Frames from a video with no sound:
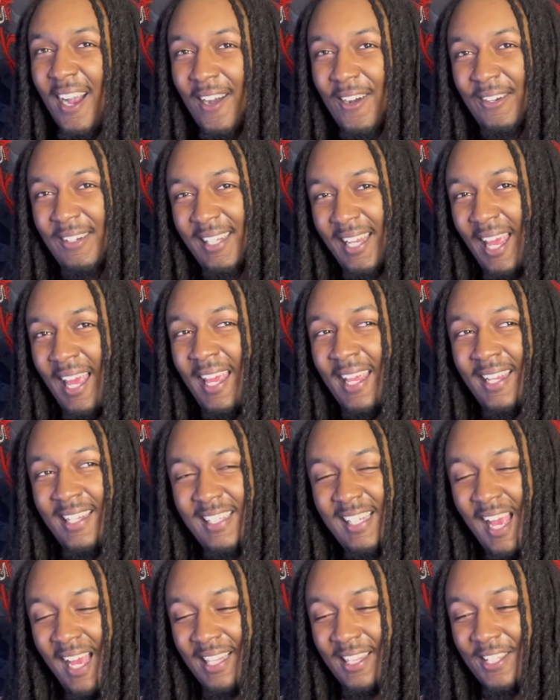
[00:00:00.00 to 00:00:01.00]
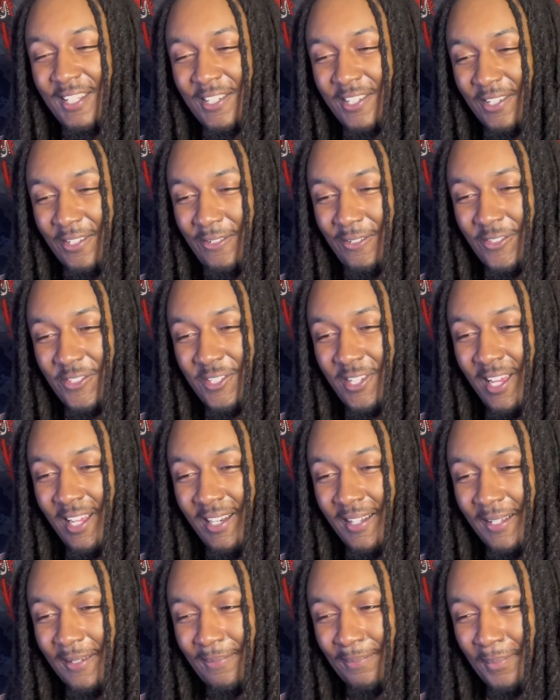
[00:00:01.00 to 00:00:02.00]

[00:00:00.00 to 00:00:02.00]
okay, he's got this new setup,